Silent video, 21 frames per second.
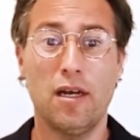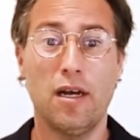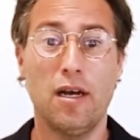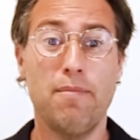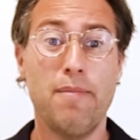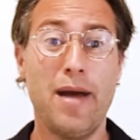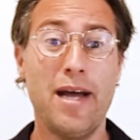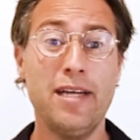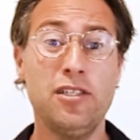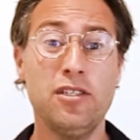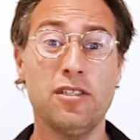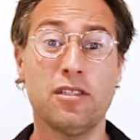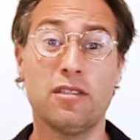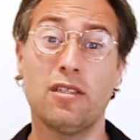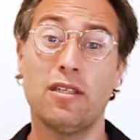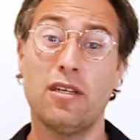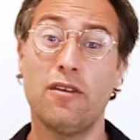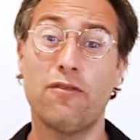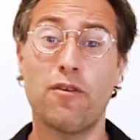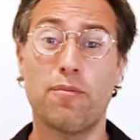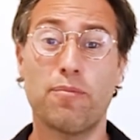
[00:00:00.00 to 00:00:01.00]
Imagine
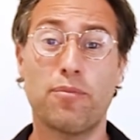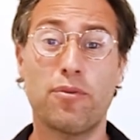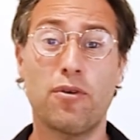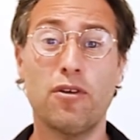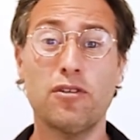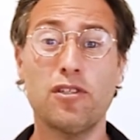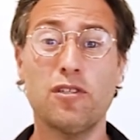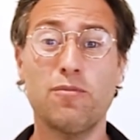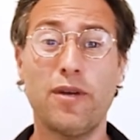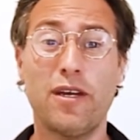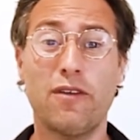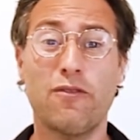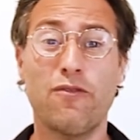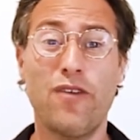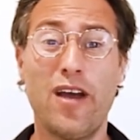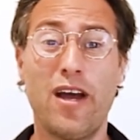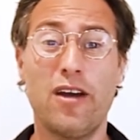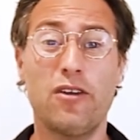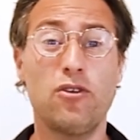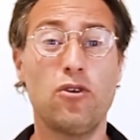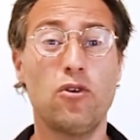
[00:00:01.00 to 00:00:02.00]
if a prospect
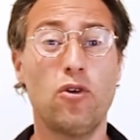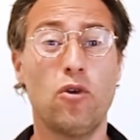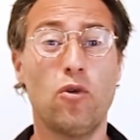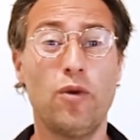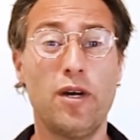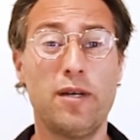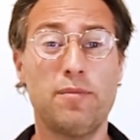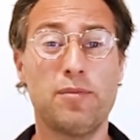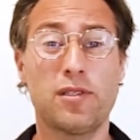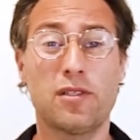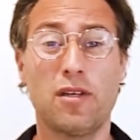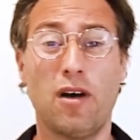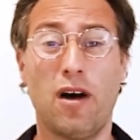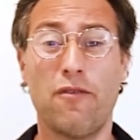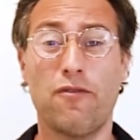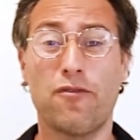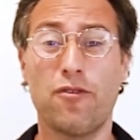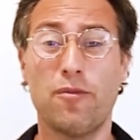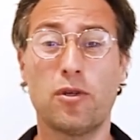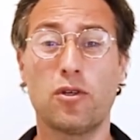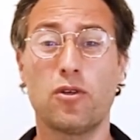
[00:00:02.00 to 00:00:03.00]
found your website
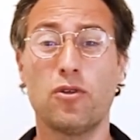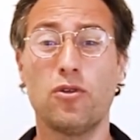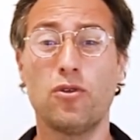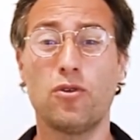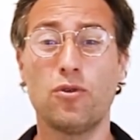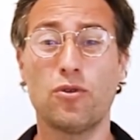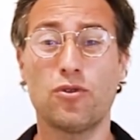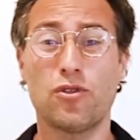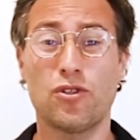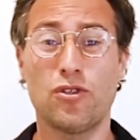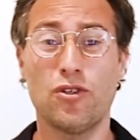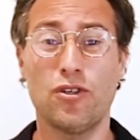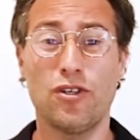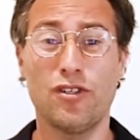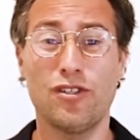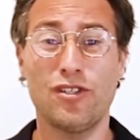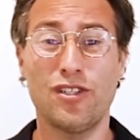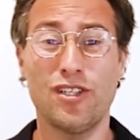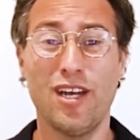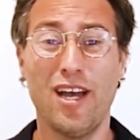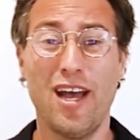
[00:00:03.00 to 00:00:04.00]
from a Google
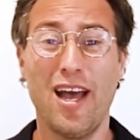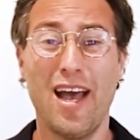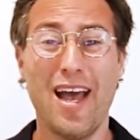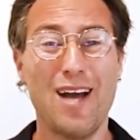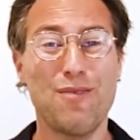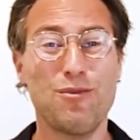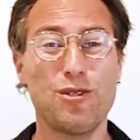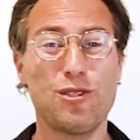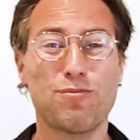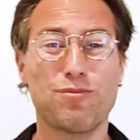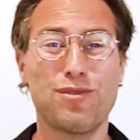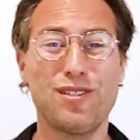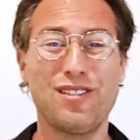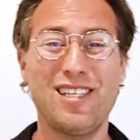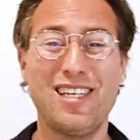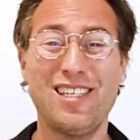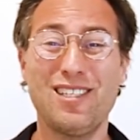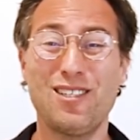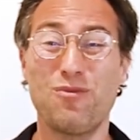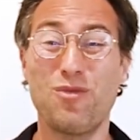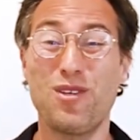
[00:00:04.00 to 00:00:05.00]
search and was
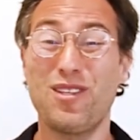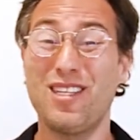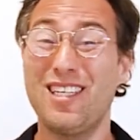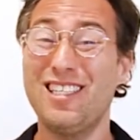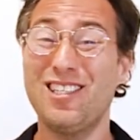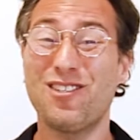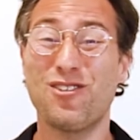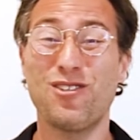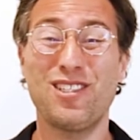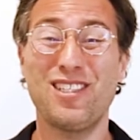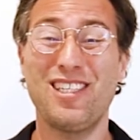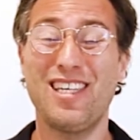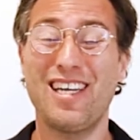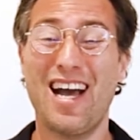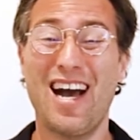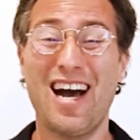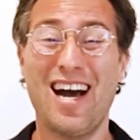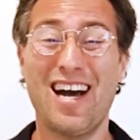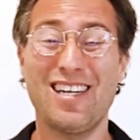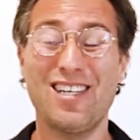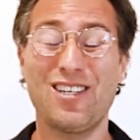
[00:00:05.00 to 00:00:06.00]
presented with an interesting
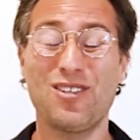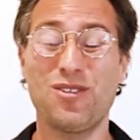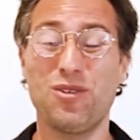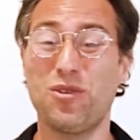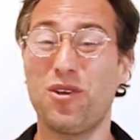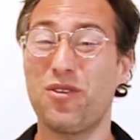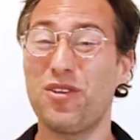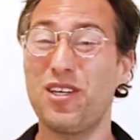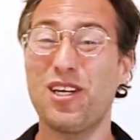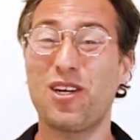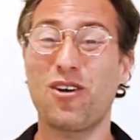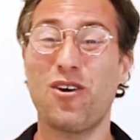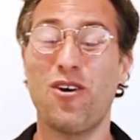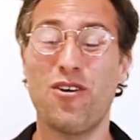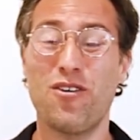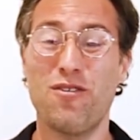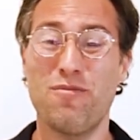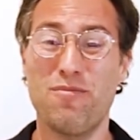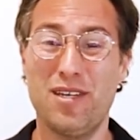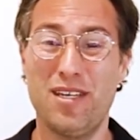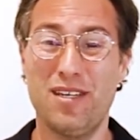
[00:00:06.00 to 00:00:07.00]
article on the
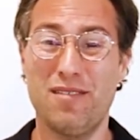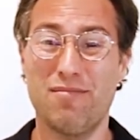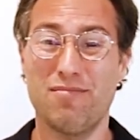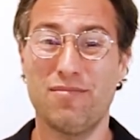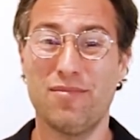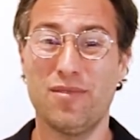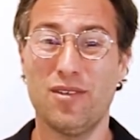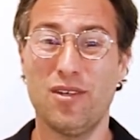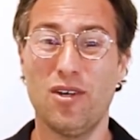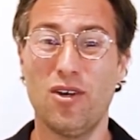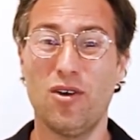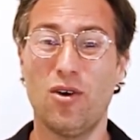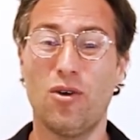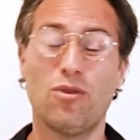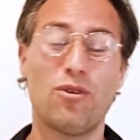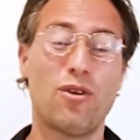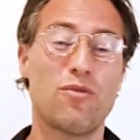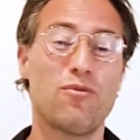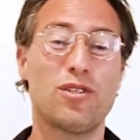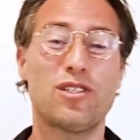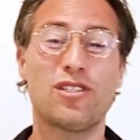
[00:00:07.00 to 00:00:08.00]
economy,
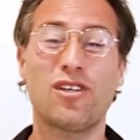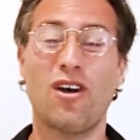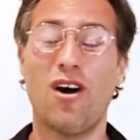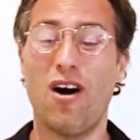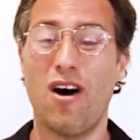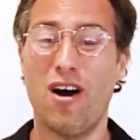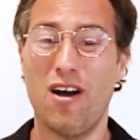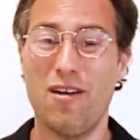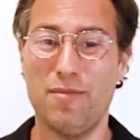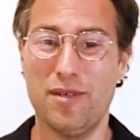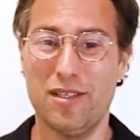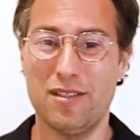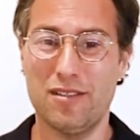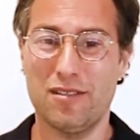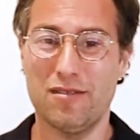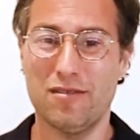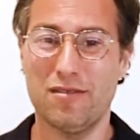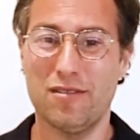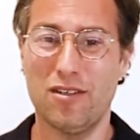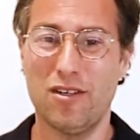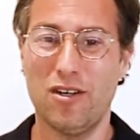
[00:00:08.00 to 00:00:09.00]
or on retirement,
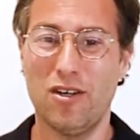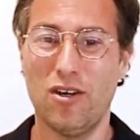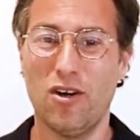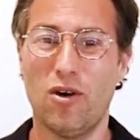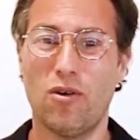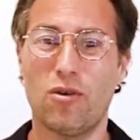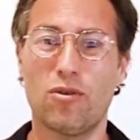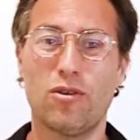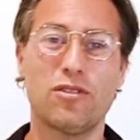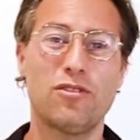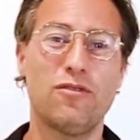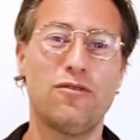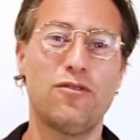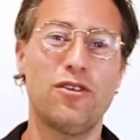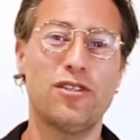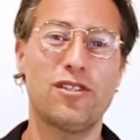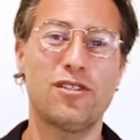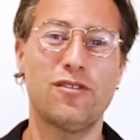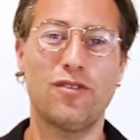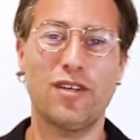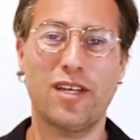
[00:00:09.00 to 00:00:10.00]
or on
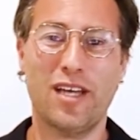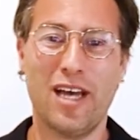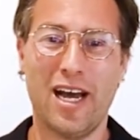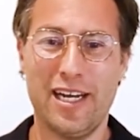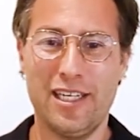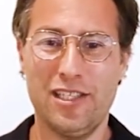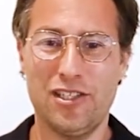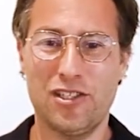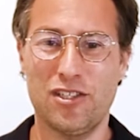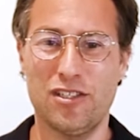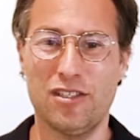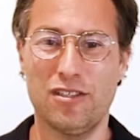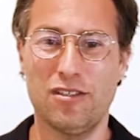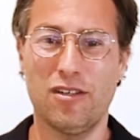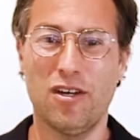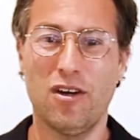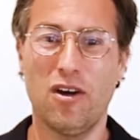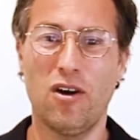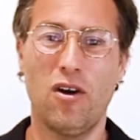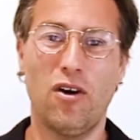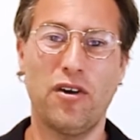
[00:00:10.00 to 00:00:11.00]
diversification,
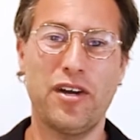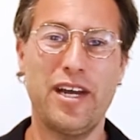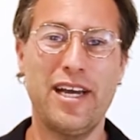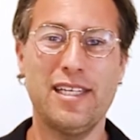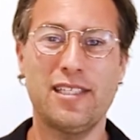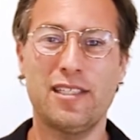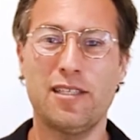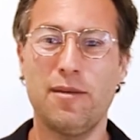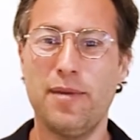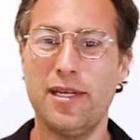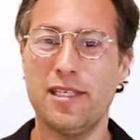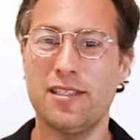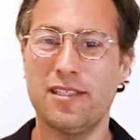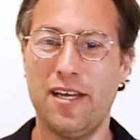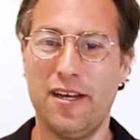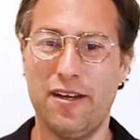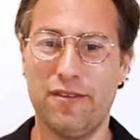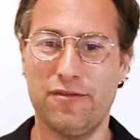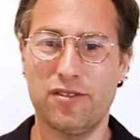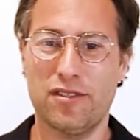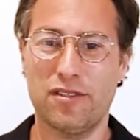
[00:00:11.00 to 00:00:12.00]
on
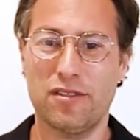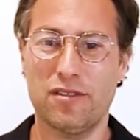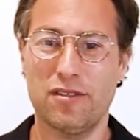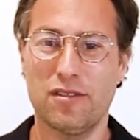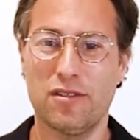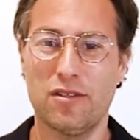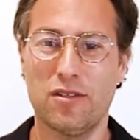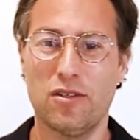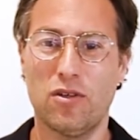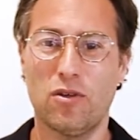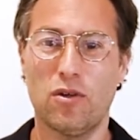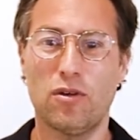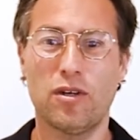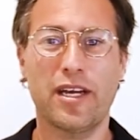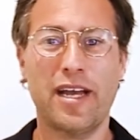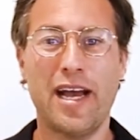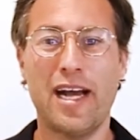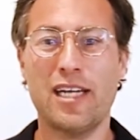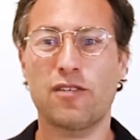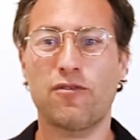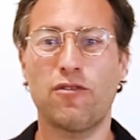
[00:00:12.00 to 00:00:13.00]
SMSFs, or on
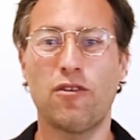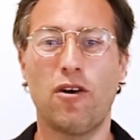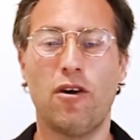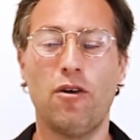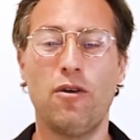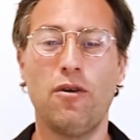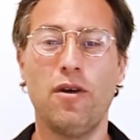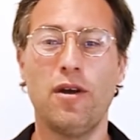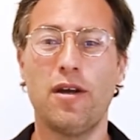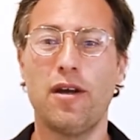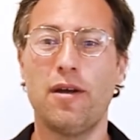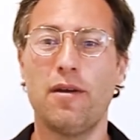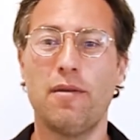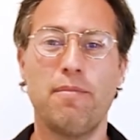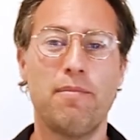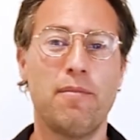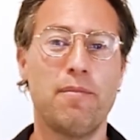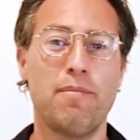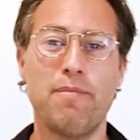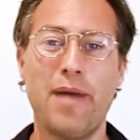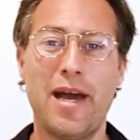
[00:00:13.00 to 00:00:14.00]
cash flow
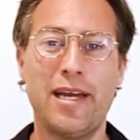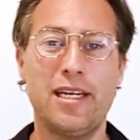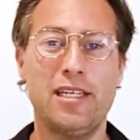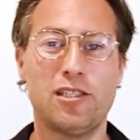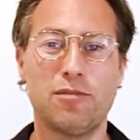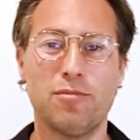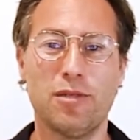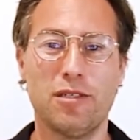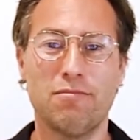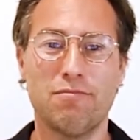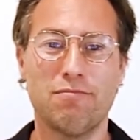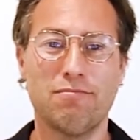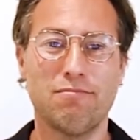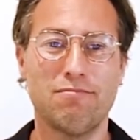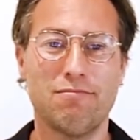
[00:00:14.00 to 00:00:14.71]
management.